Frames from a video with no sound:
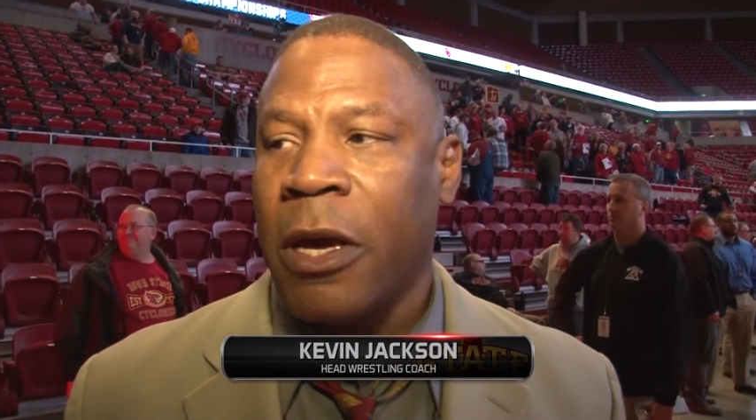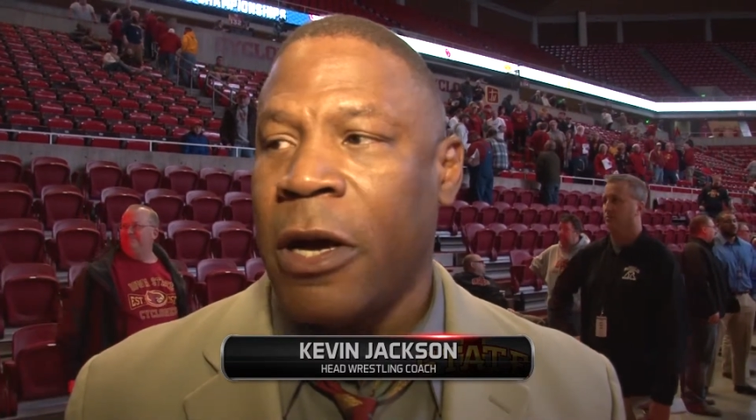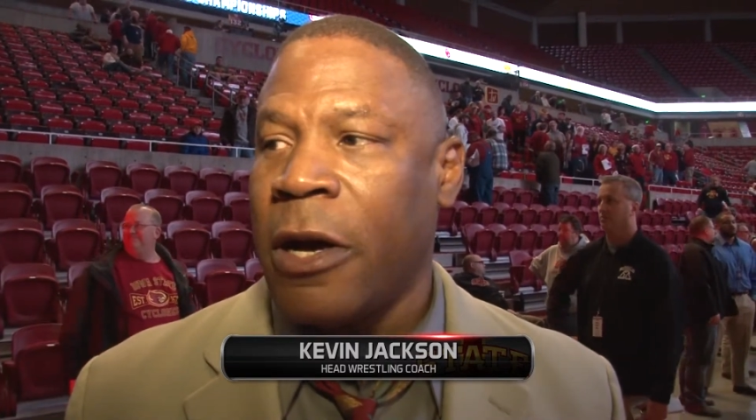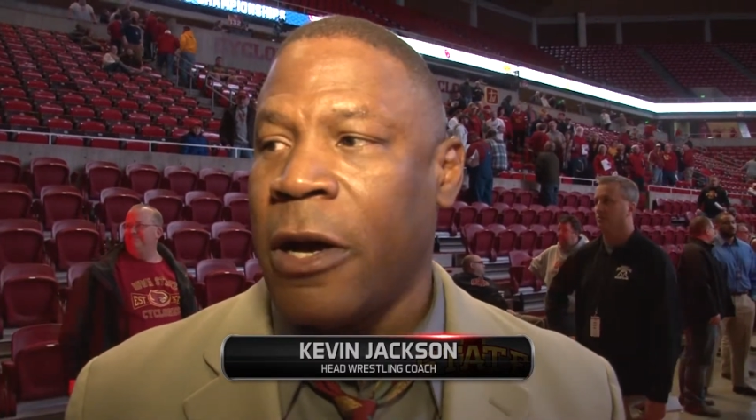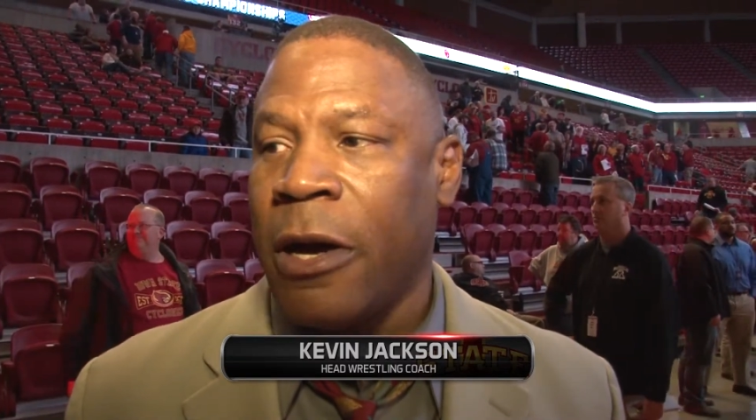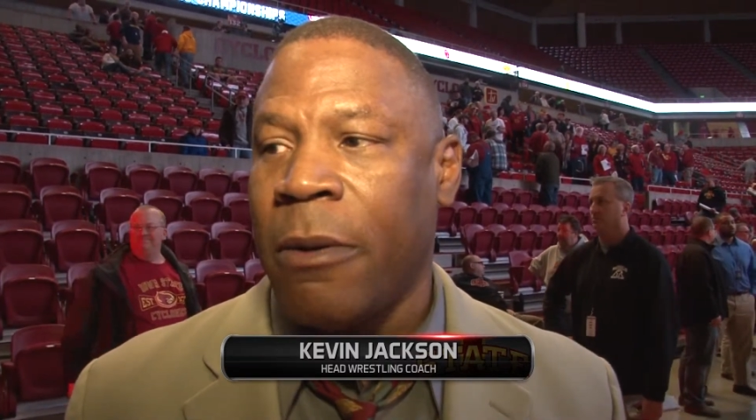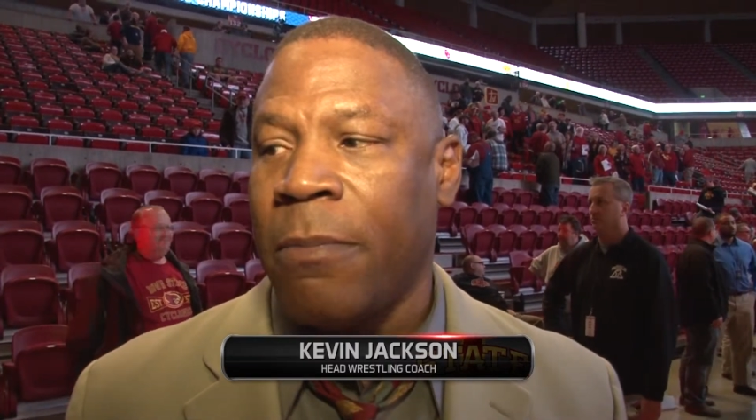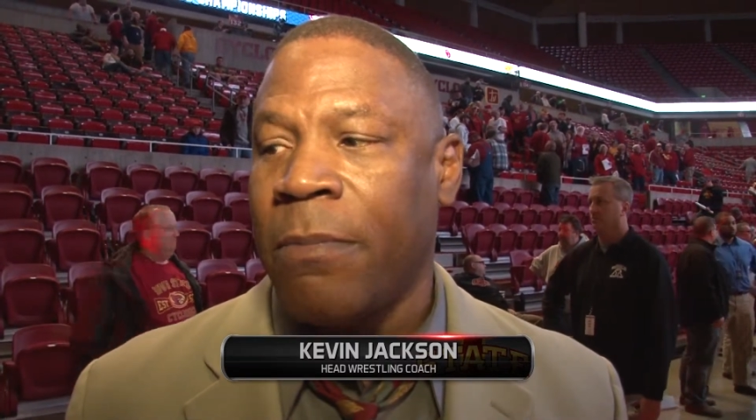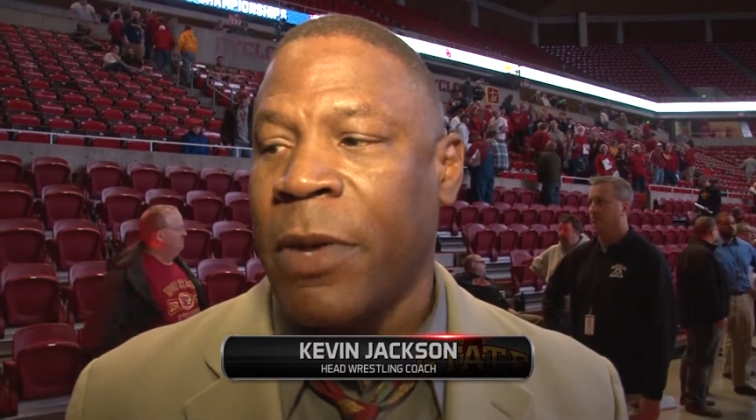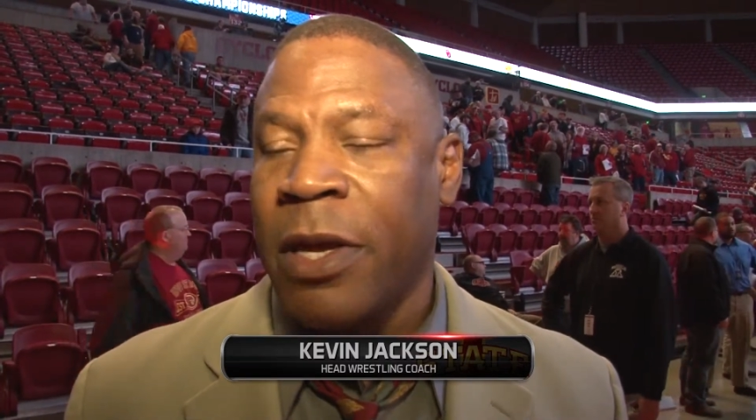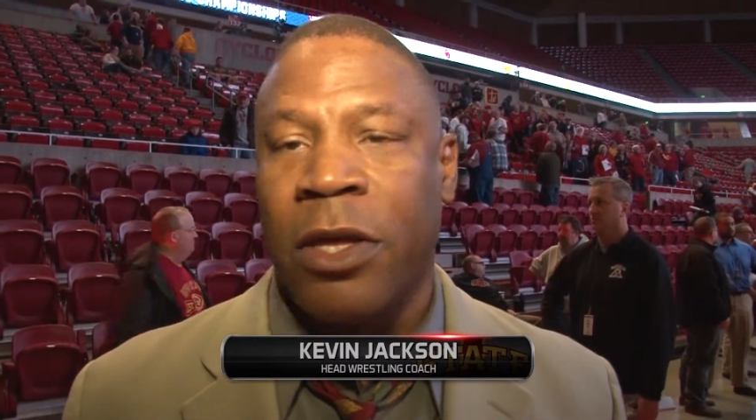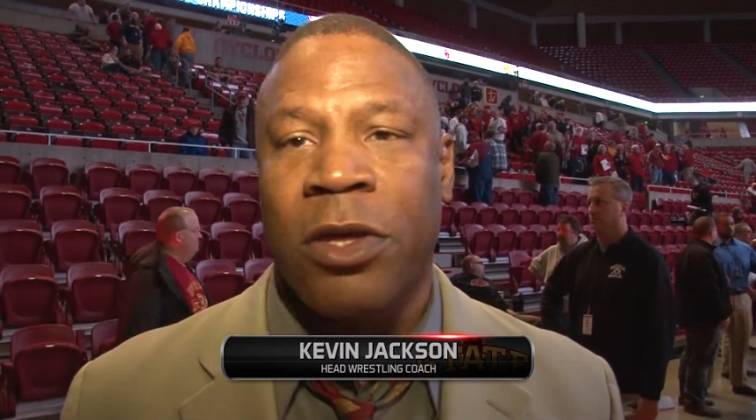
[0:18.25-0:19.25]
Um,
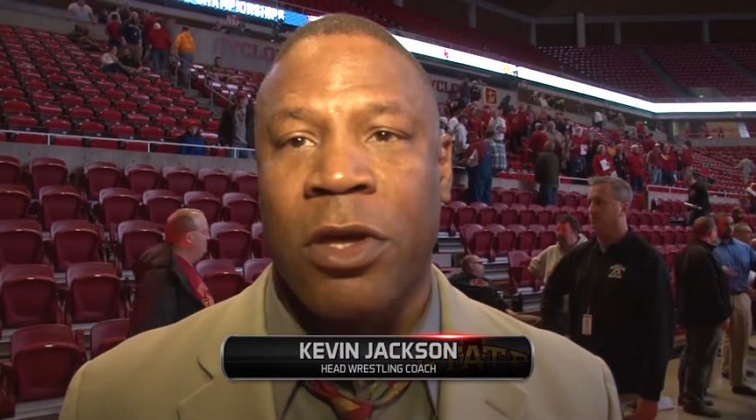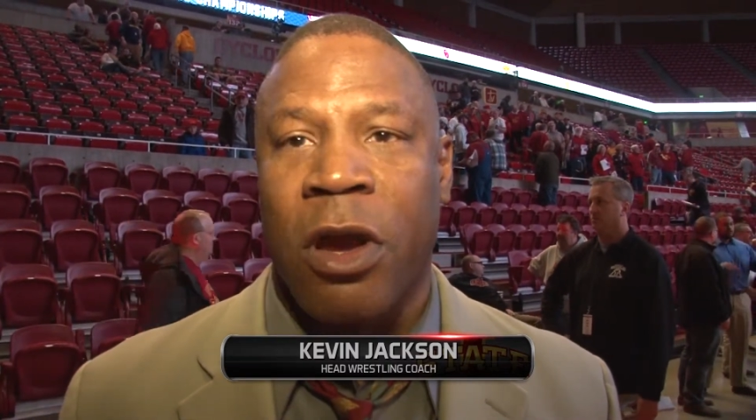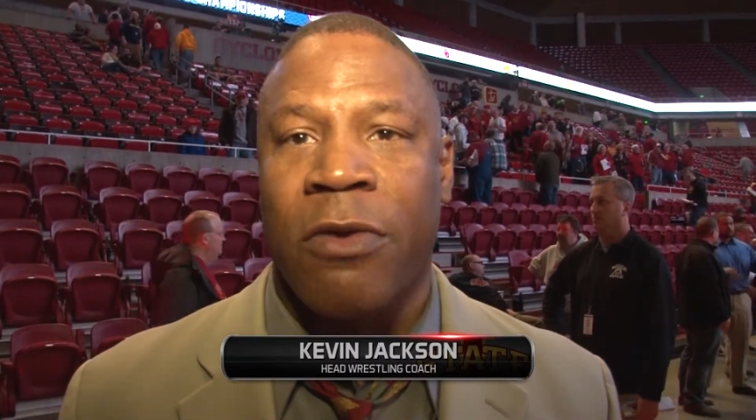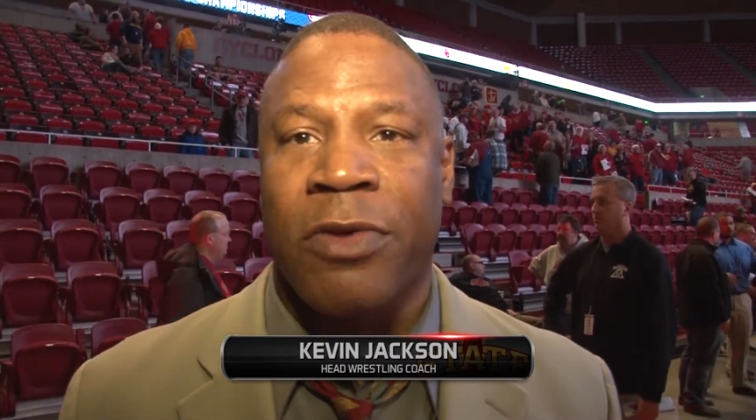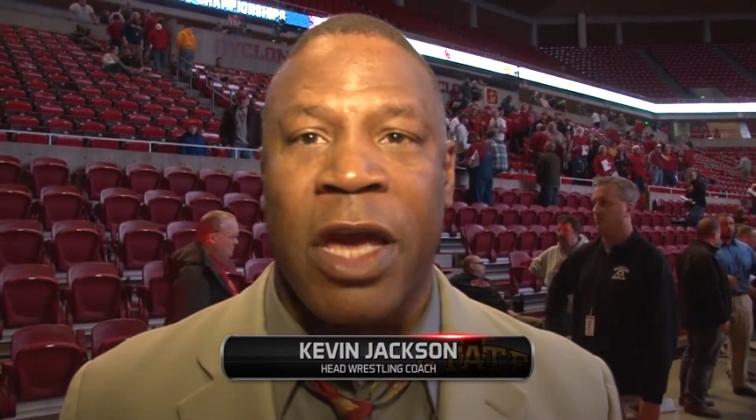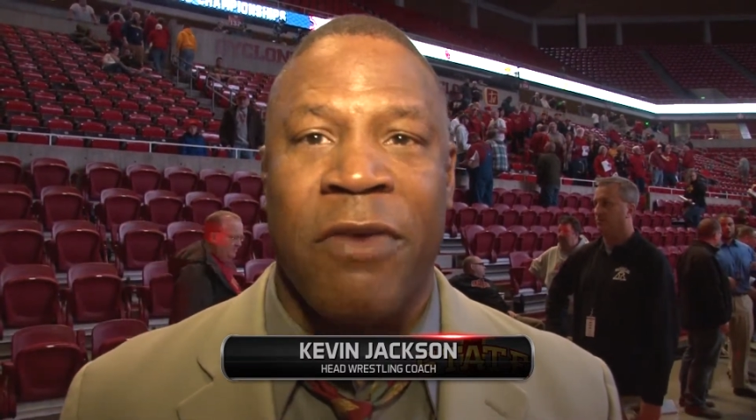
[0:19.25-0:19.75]
he deserves